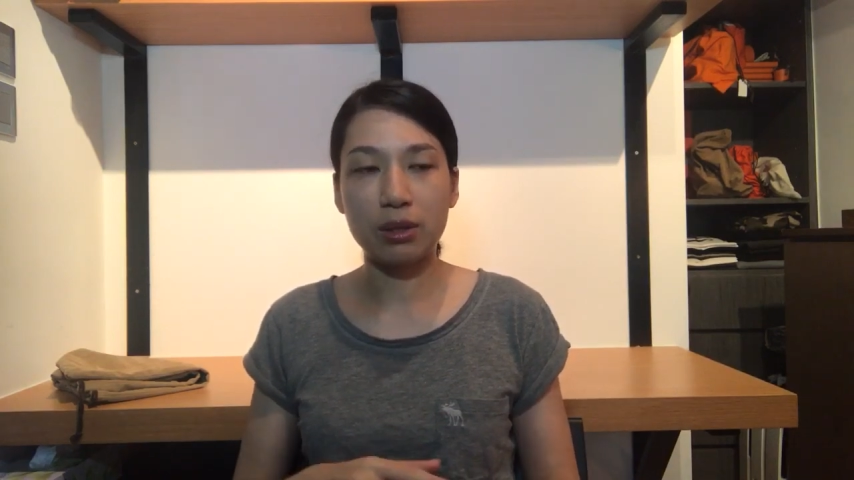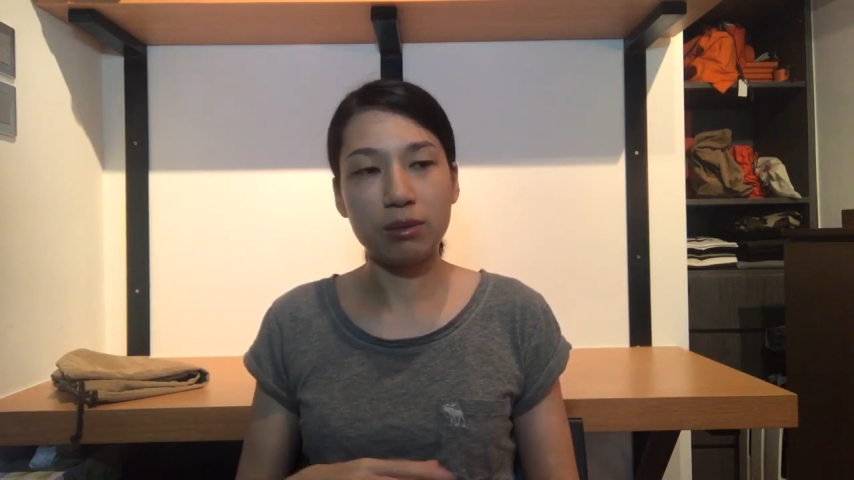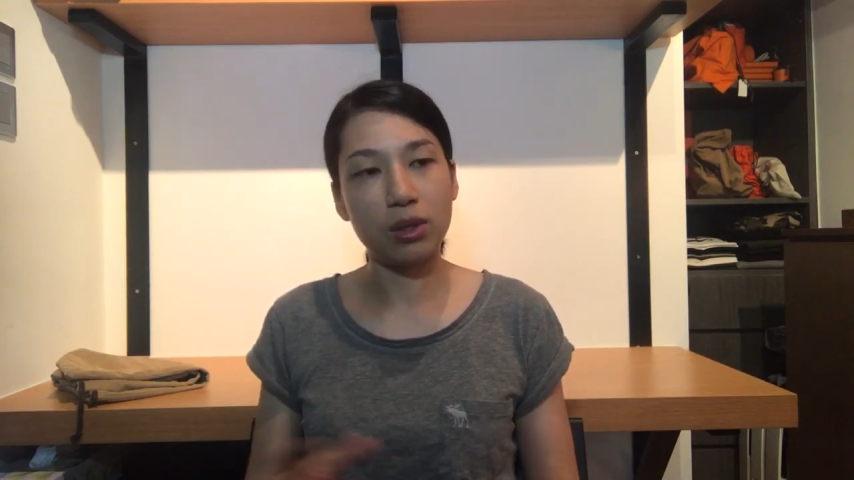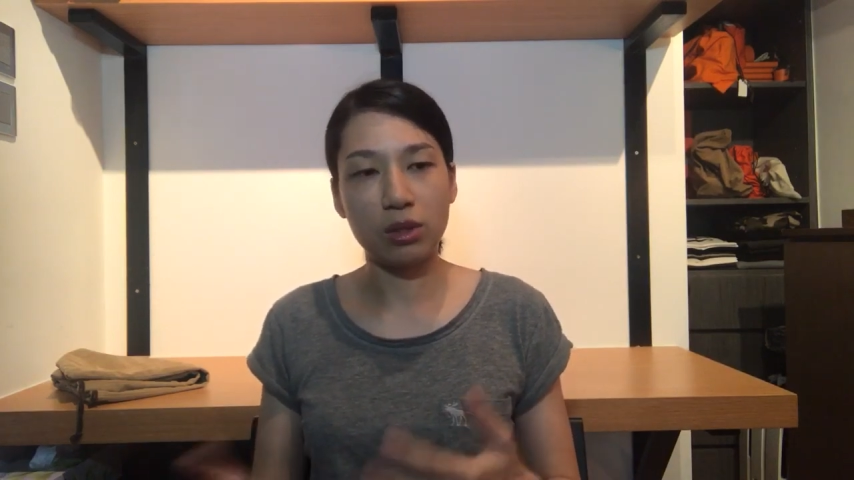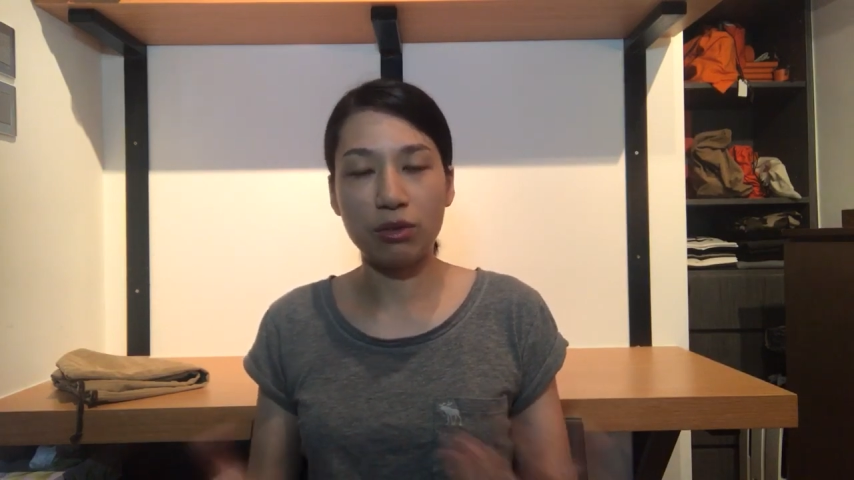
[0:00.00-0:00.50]

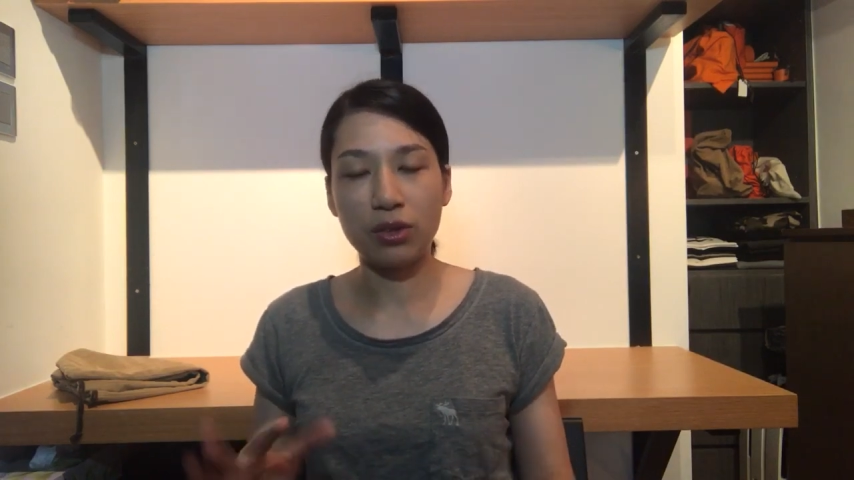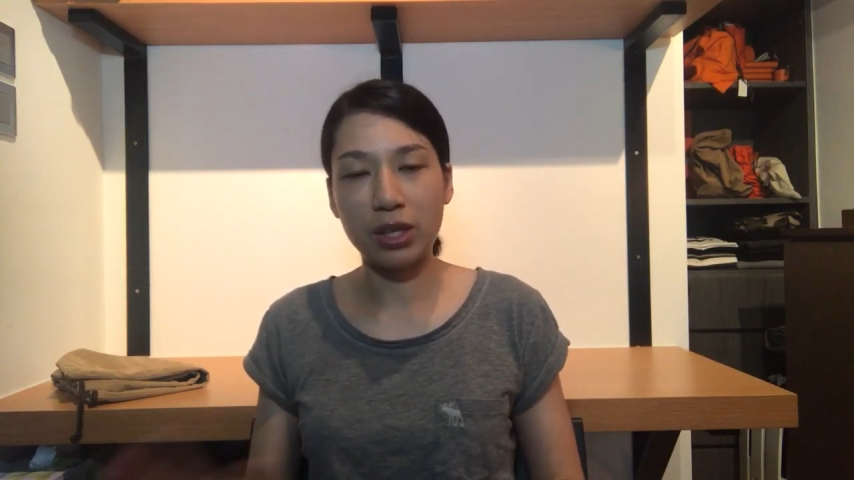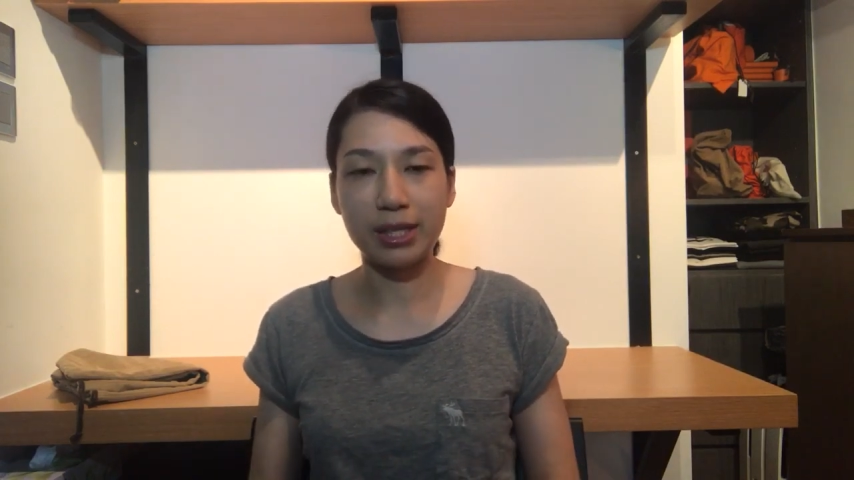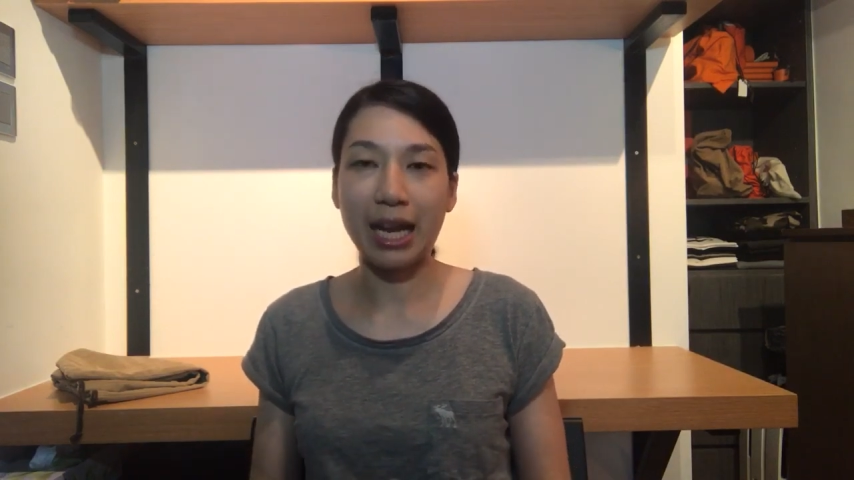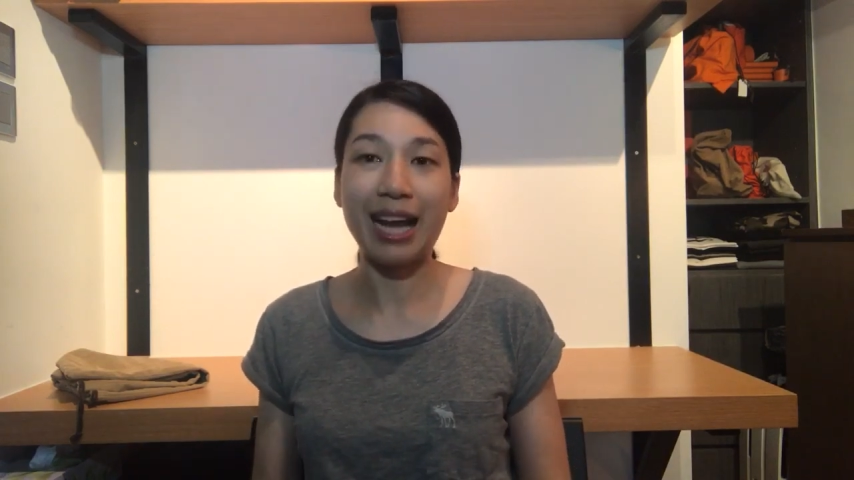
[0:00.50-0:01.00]
you know, different
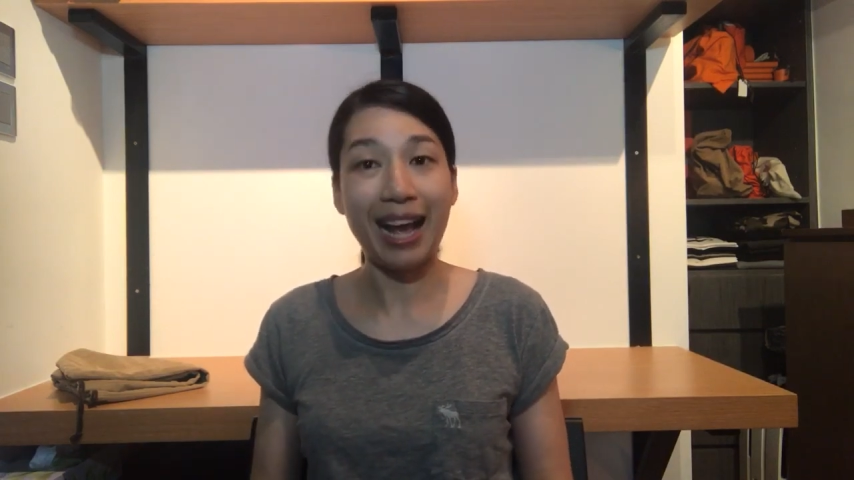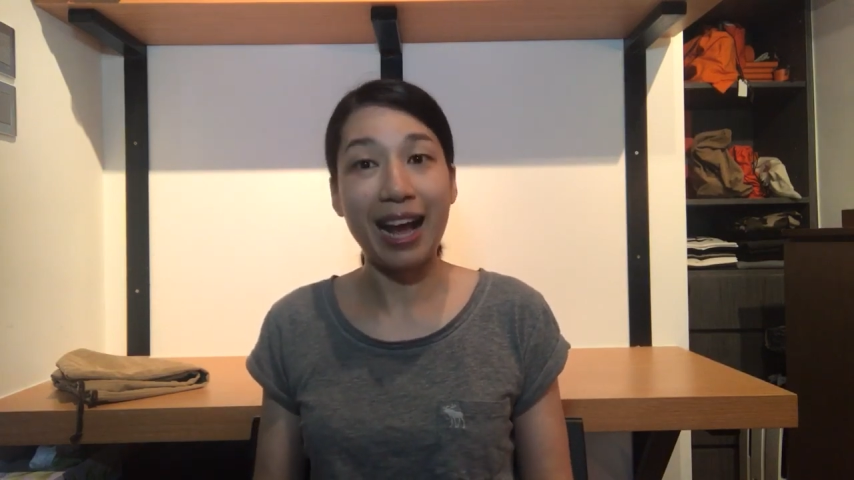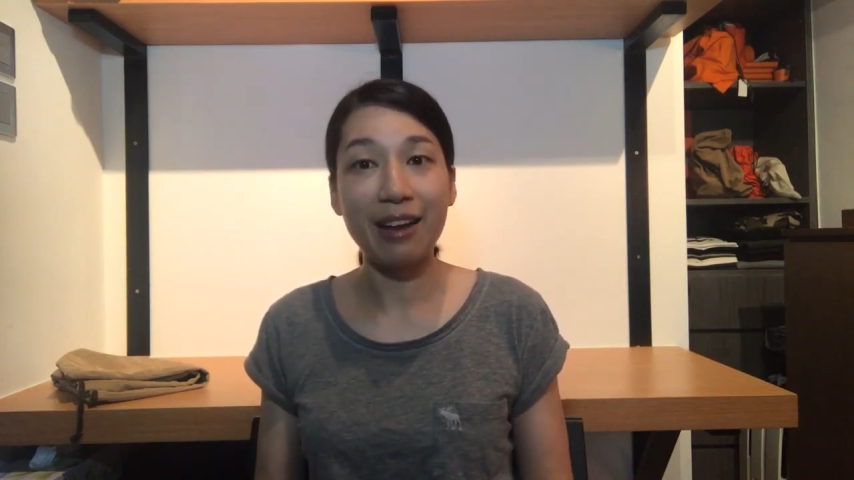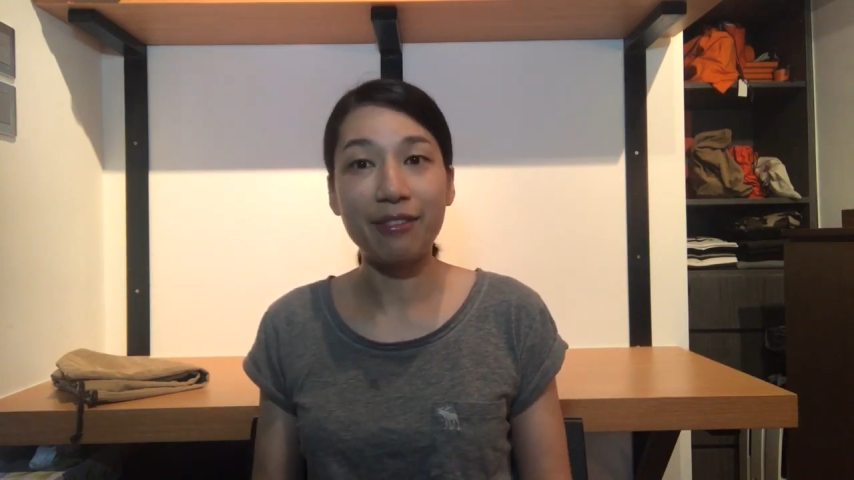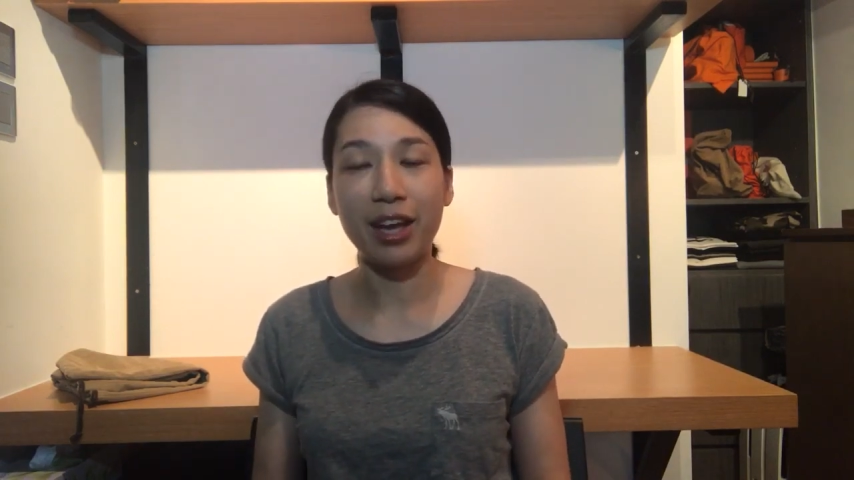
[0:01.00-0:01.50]
things that I have.